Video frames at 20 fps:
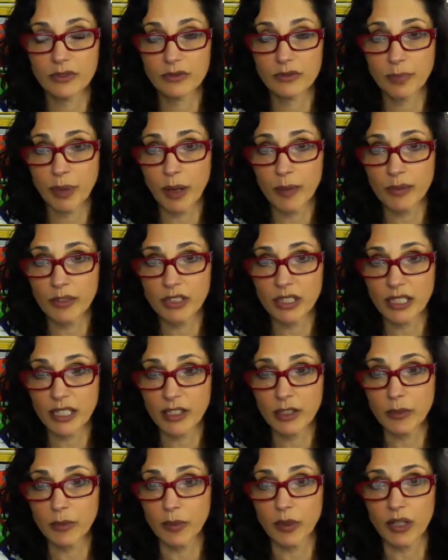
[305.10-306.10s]
publish a
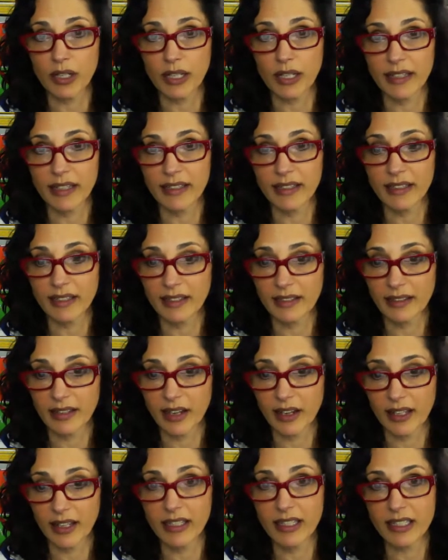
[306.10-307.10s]
Kindle book in
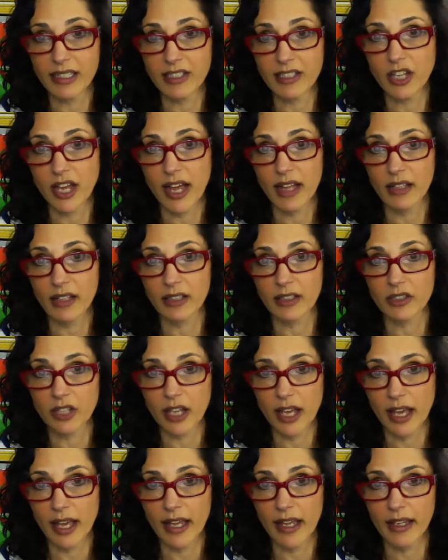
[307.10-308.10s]
this challenge
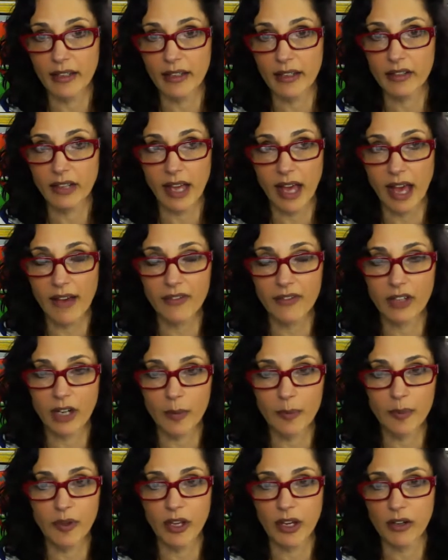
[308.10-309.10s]
and have it
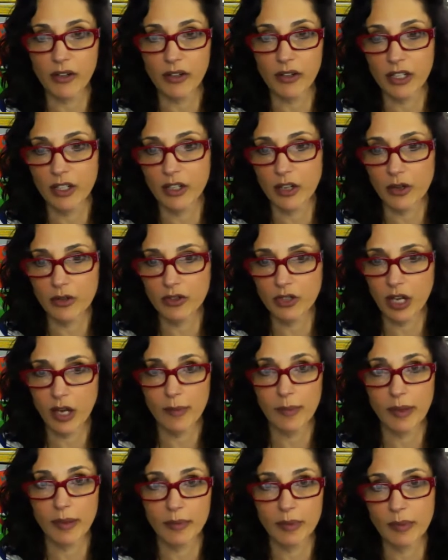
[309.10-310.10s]
up there in no
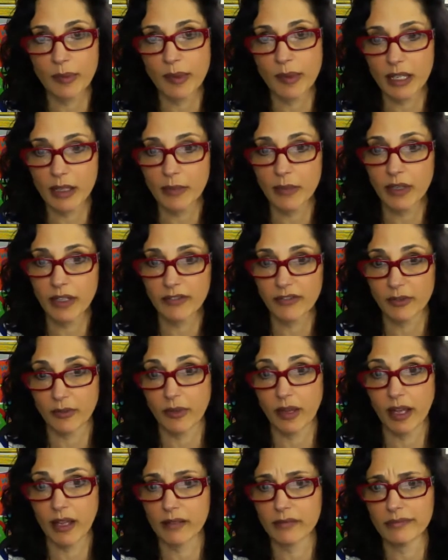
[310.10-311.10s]
time and be making money from
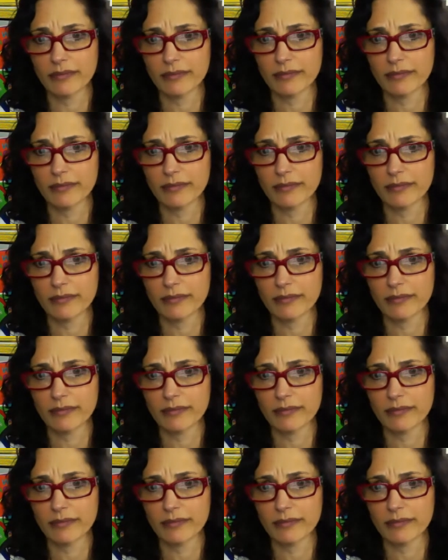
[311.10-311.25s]
that.